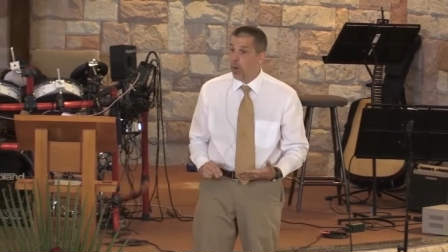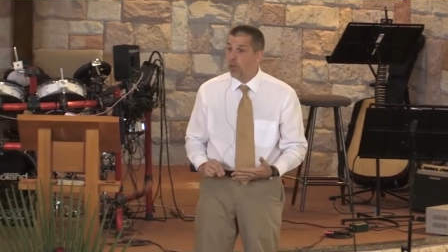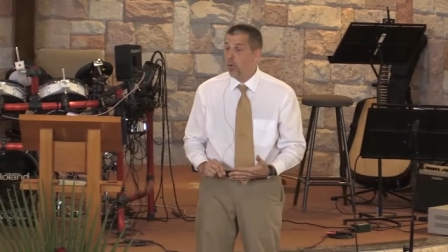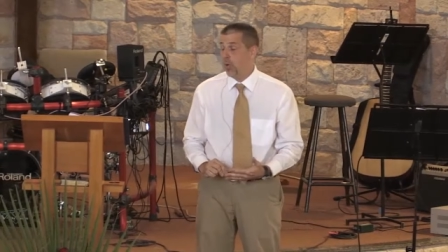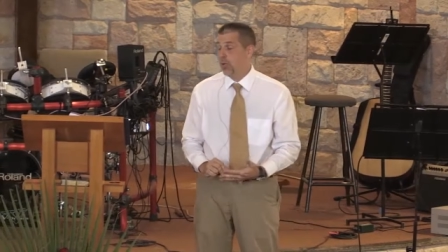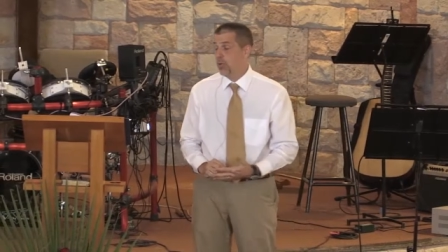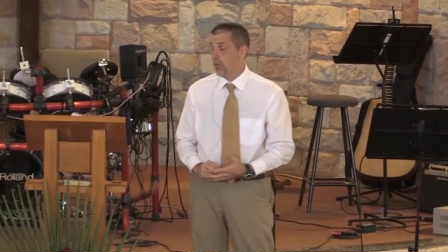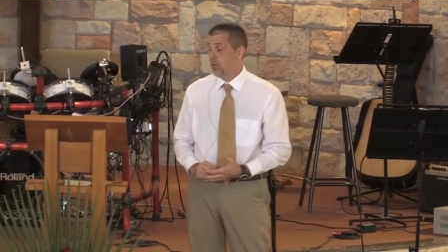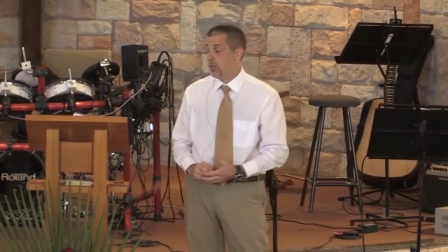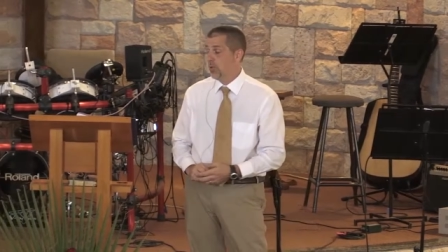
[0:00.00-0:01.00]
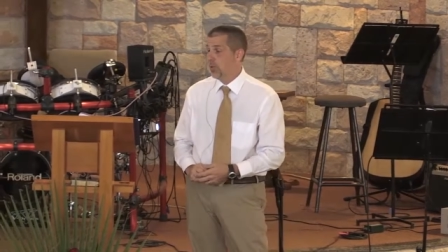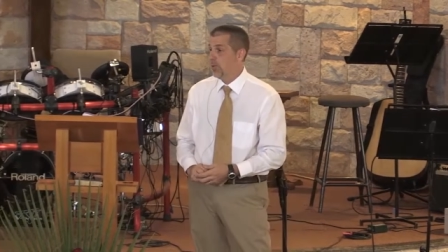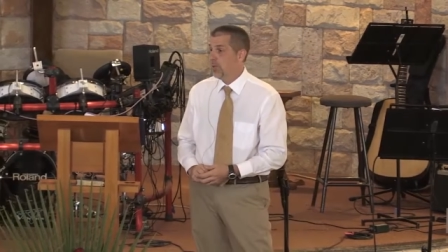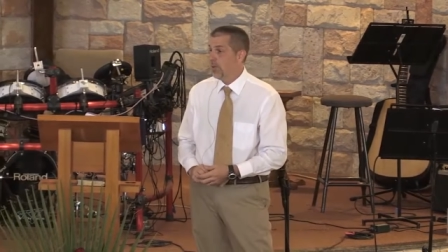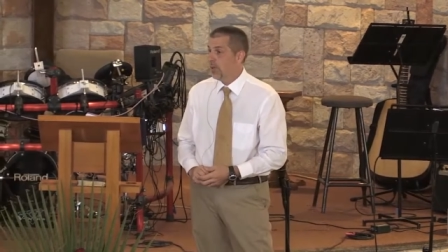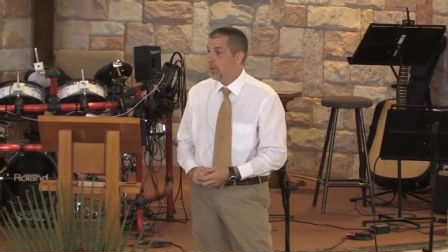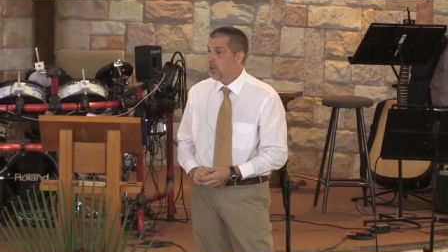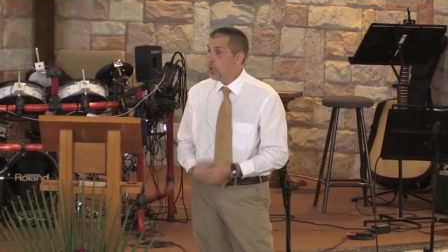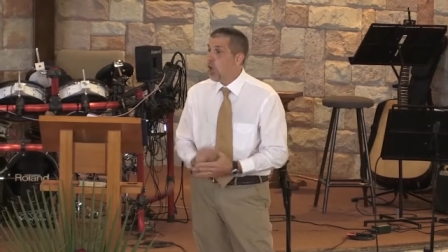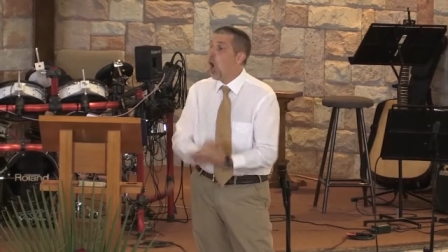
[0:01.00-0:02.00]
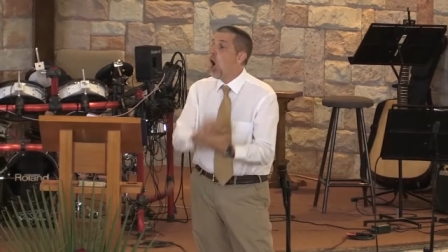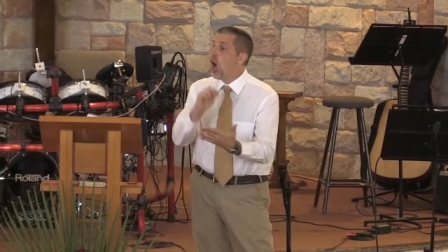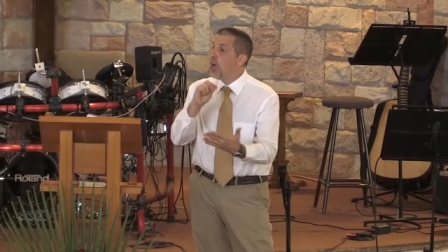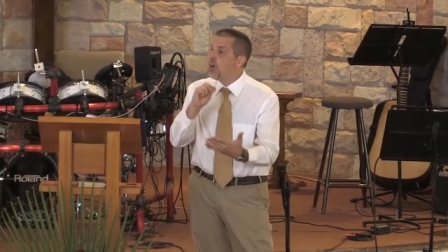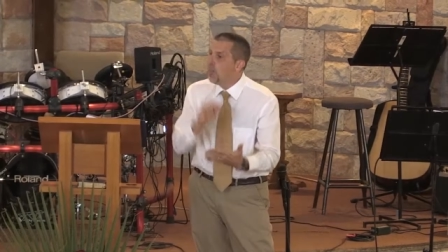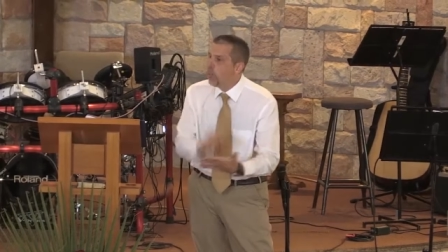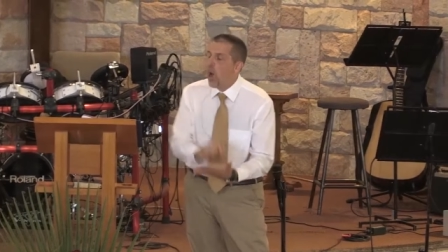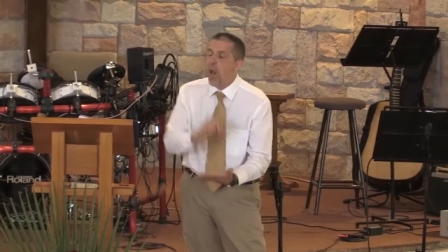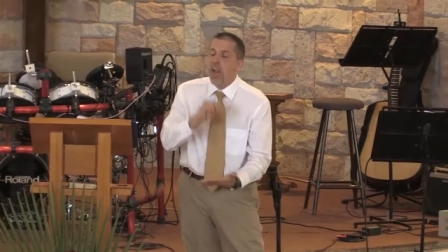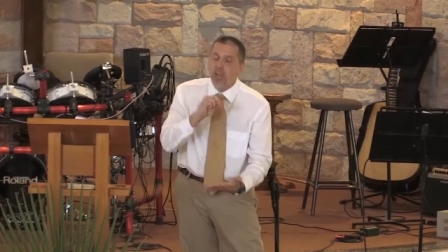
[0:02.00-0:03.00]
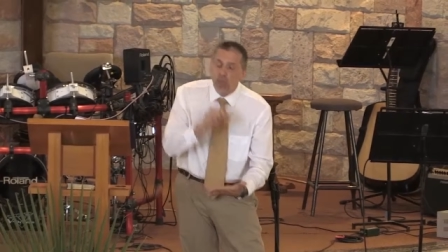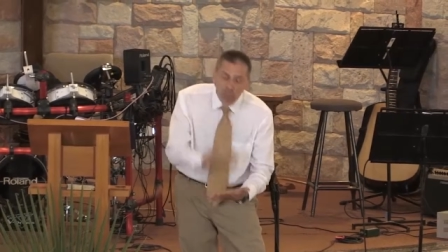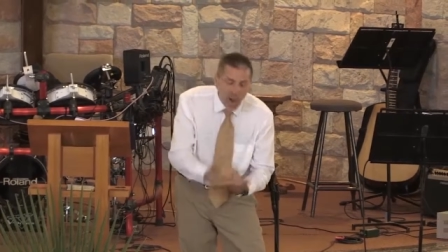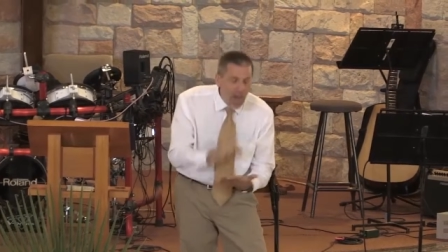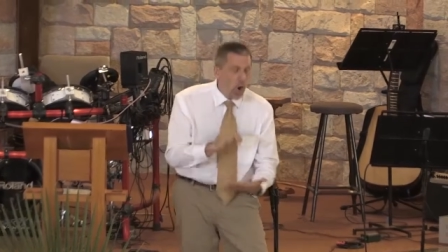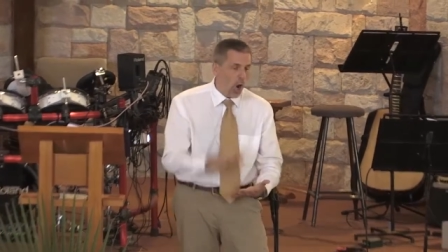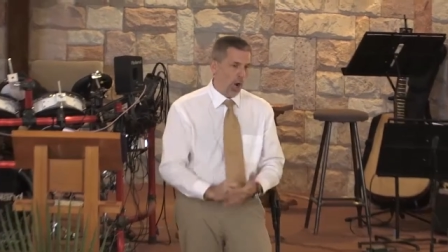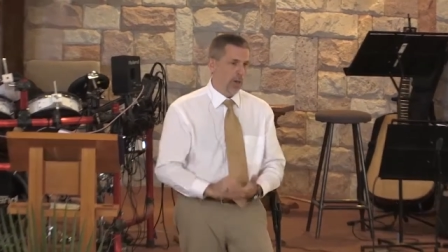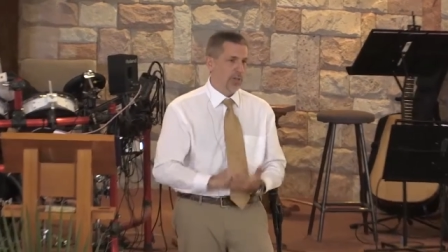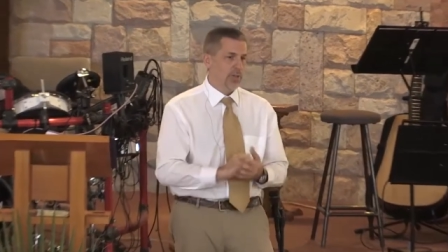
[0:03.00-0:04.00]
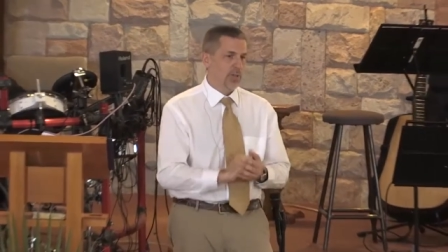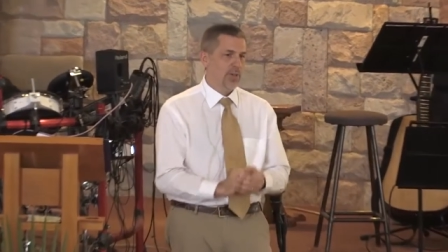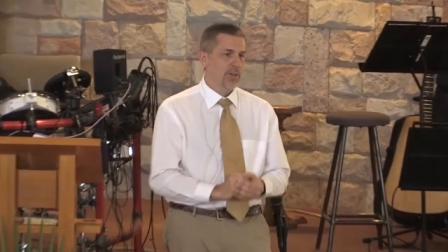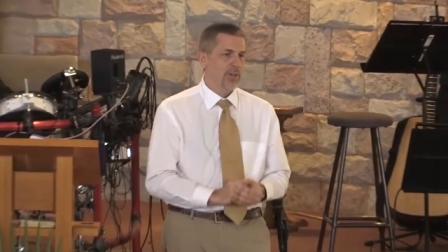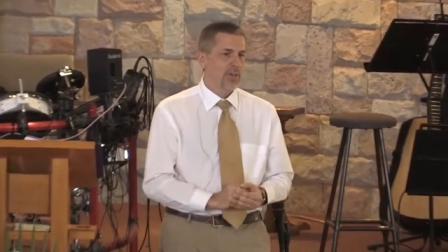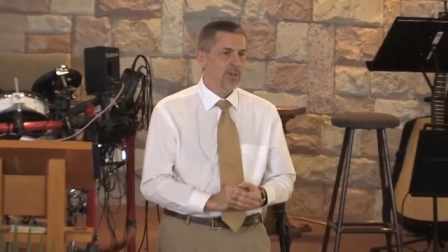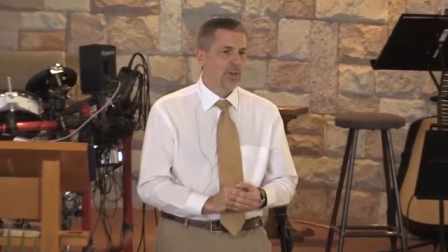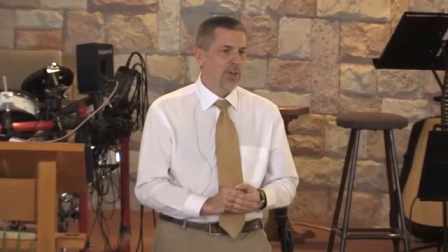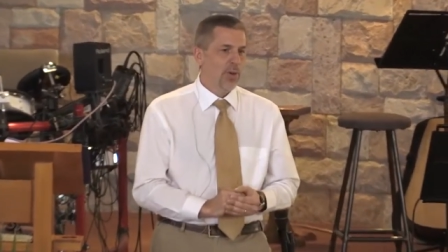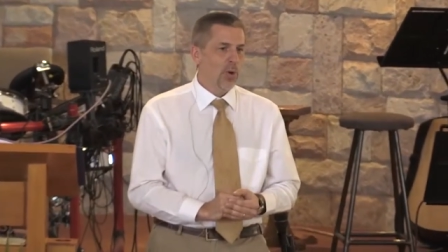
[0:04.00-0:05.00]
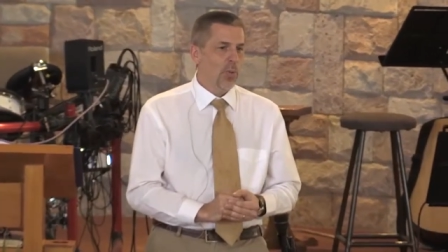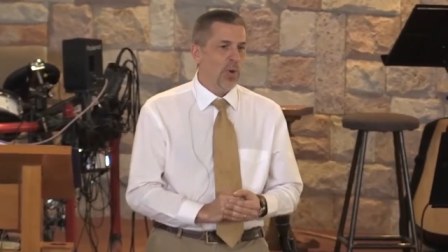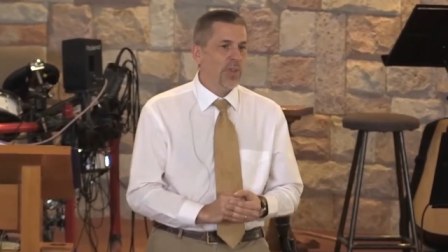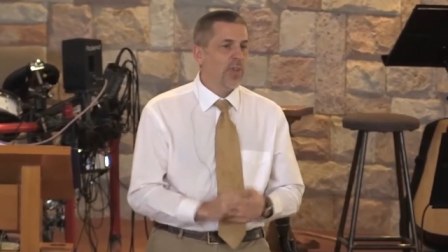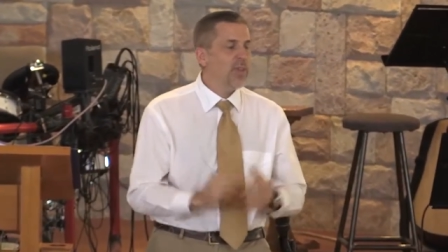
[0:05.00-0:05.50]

break yours. God, break my heart with